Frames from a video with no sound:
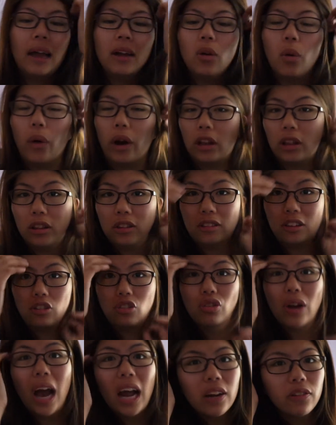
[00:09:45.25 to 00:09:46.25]
or at least I
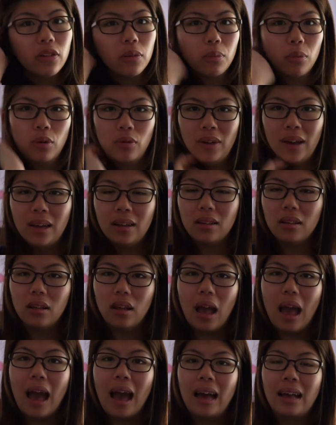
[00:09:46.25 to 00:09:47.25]
tried to remove it,
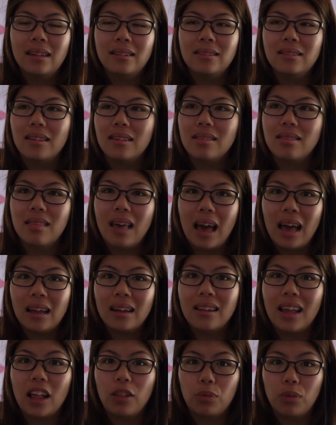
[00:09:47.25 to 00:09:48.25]
and
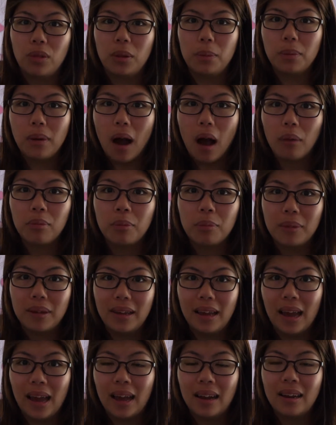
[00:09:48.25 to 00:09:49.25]
then that's when the problem
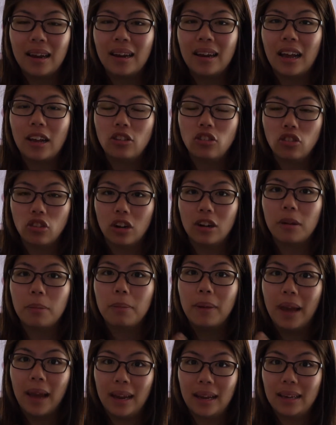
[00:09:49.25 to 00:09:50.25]
began, and I started
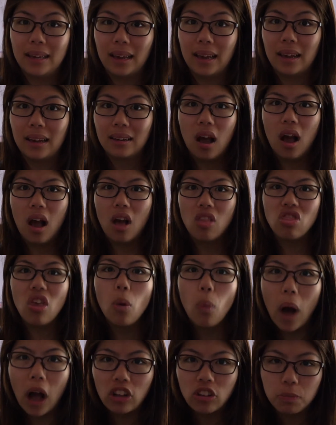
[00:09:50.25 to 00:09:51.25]
panicking. The
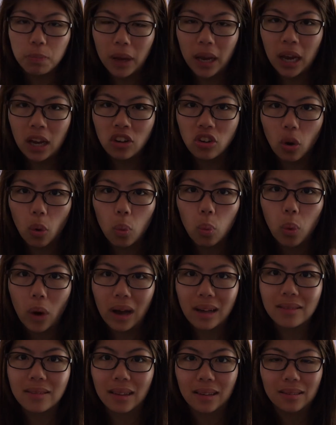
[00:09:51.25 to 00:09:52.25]
watch band
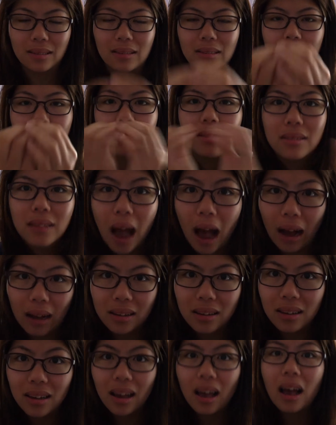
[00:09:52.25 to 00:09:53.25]
was
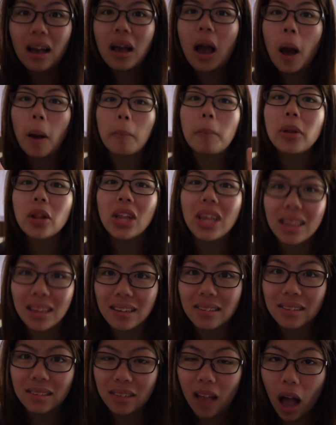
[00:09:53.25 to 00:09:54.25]
stuck
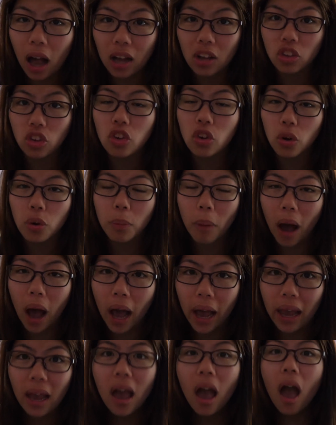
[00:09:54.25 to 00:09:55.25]
completely stuck to
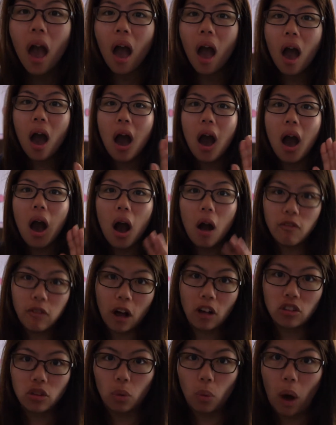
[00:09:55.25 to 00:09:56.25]
my
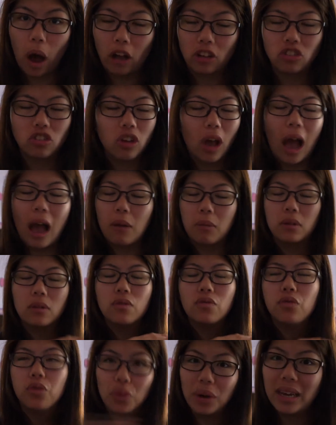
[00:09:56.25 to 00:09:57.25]
Fossil watch. I was
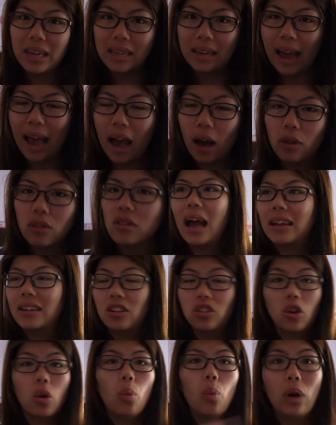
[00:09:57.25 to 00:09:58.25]
freaking out. I
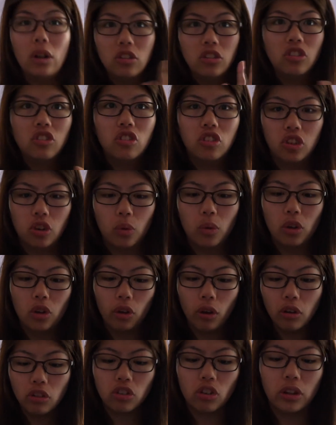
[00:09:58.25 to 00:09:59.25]
didn't know what to do.
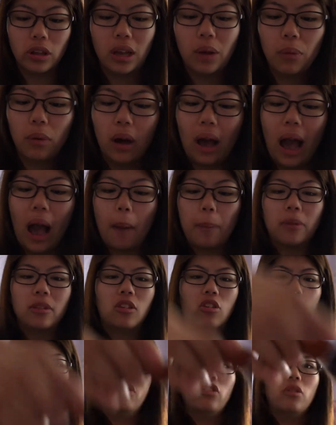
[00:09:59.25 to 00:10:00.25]
Usually what happens is you